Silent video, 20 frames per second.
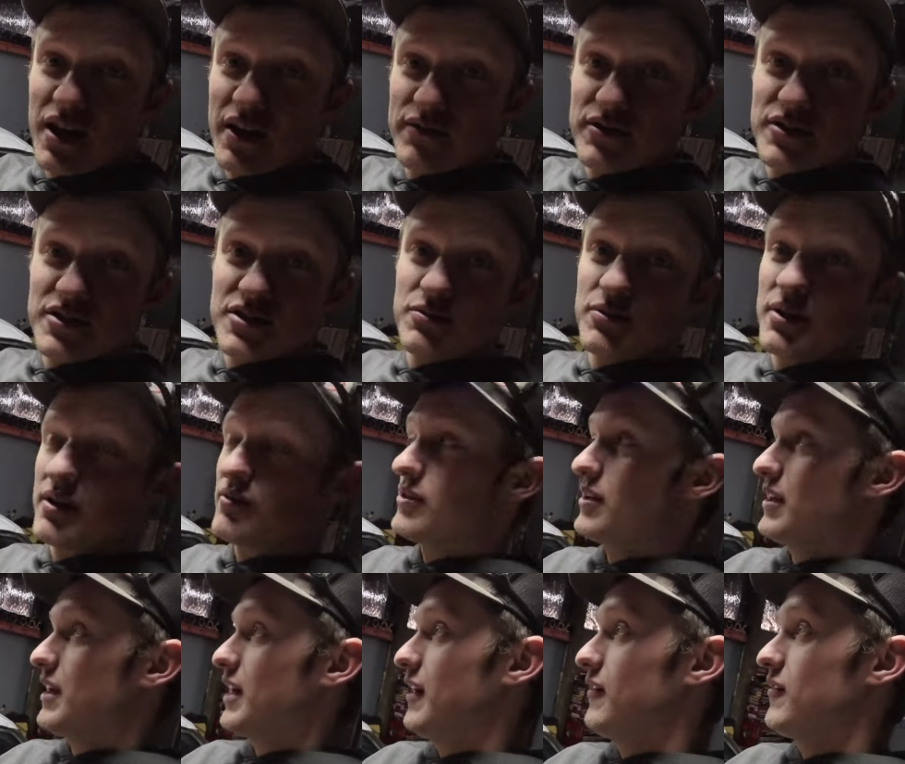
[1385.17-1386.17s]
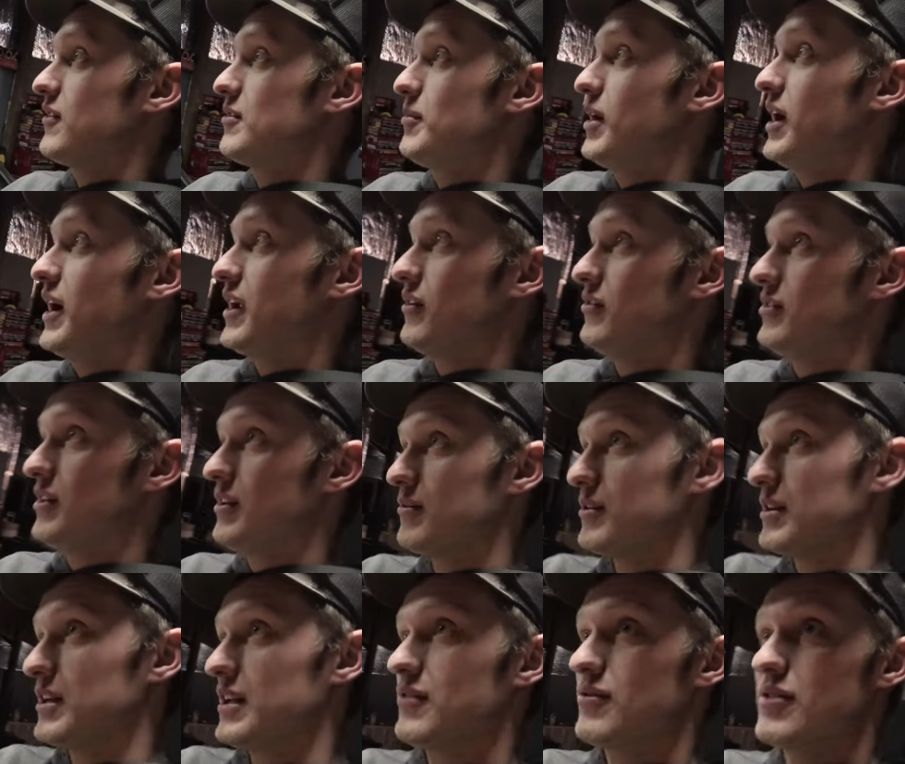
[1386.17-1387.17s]
office whenever it got remodeled. They
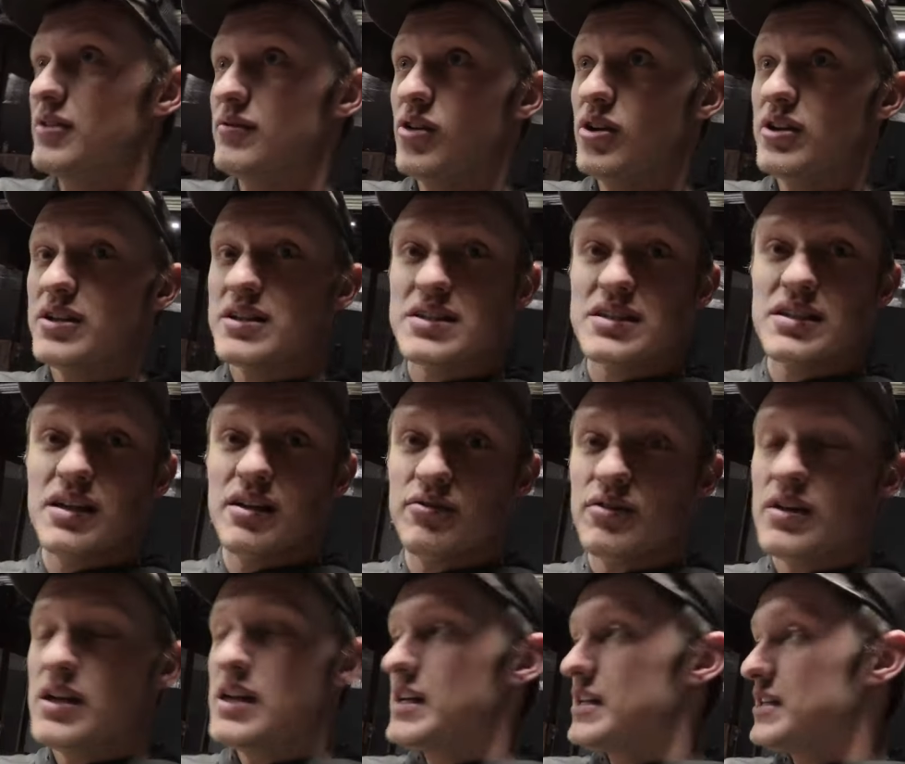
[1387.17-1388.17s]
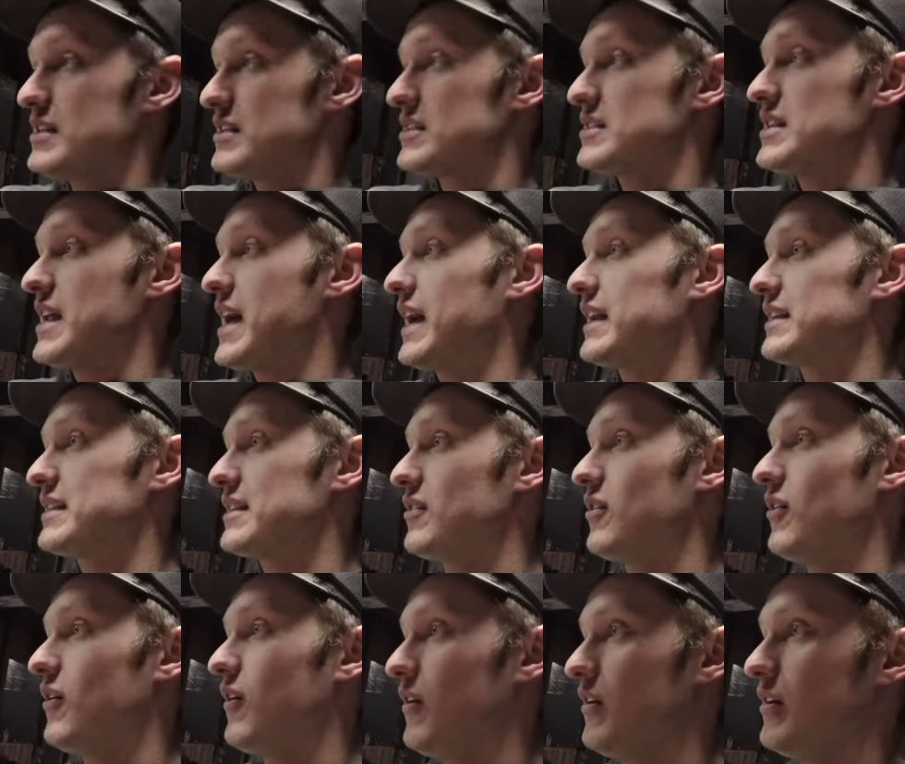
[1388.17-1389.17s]
were going to get rid of all this stuff, snagged it
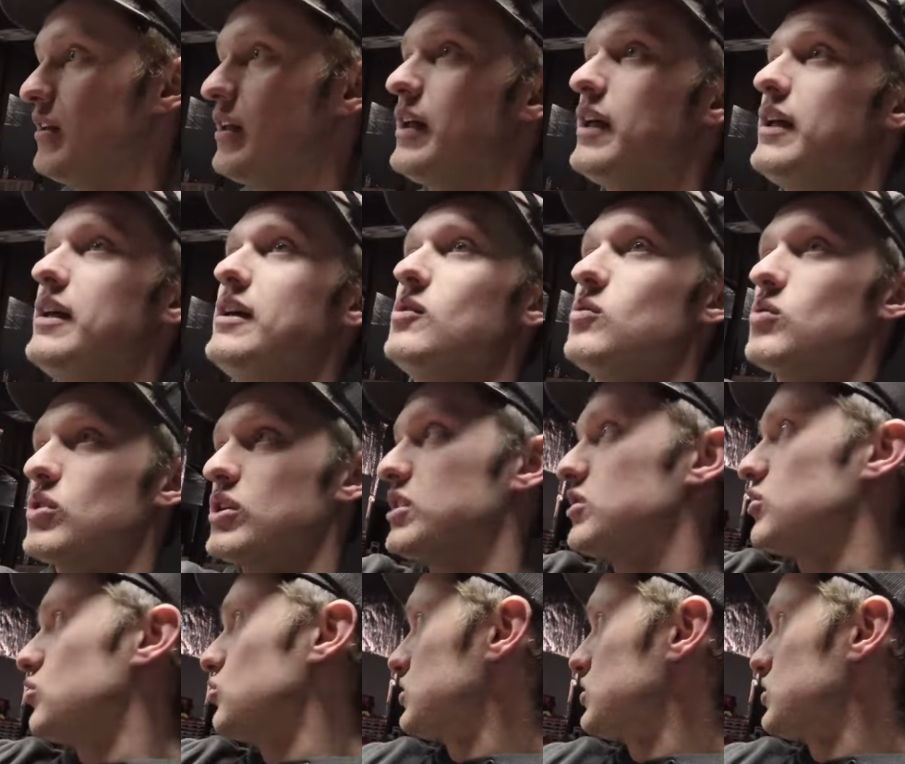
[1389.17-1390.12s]
all. We're going to